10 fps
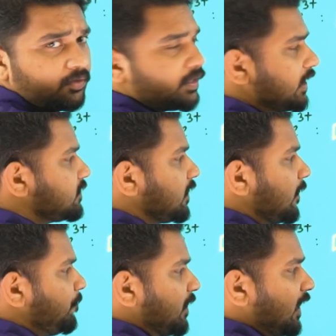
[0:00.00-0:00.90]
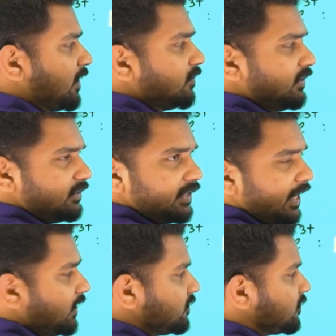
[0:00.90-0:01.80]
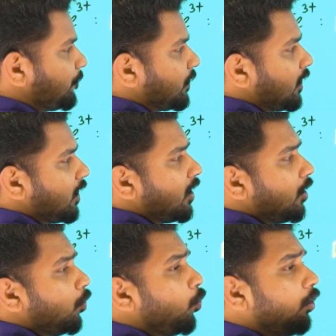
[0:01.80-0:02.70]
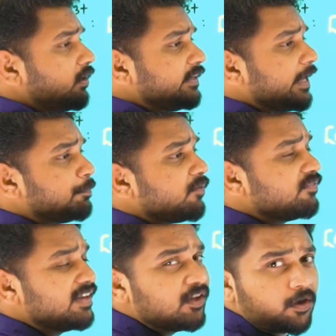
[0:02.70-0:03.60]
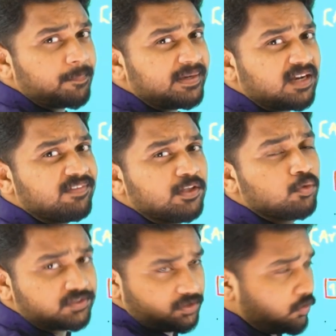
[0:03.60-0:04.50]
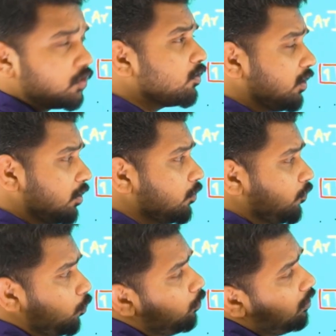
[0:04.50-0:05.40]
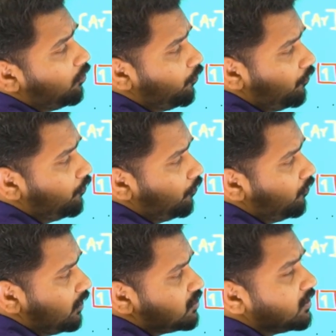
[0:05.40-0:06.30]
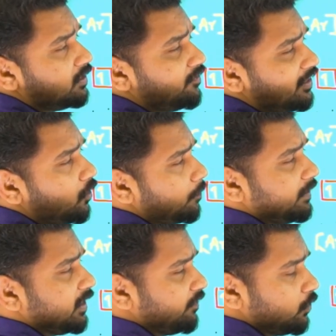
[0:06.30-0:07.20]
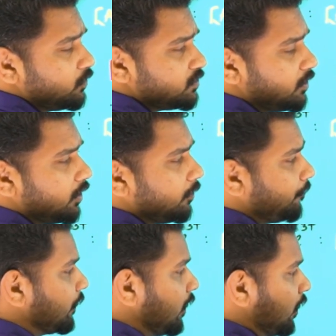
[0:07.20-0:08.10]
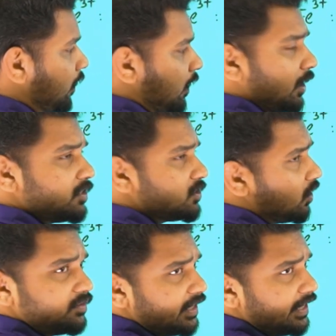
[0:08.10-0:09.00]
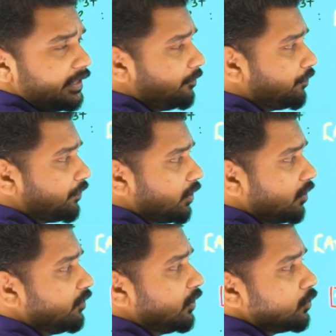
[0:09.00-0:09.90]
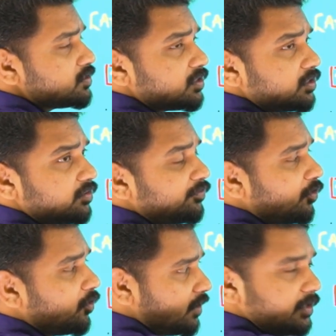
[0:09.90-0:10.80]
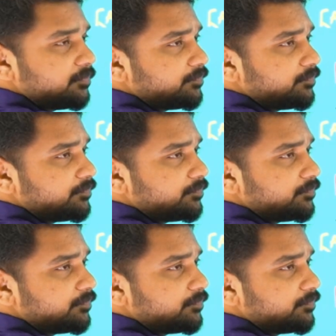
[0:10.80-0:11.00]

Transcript: can see in this case what type of d orbital we used, or which d orbital we used here. It's not 3d, we used 4d.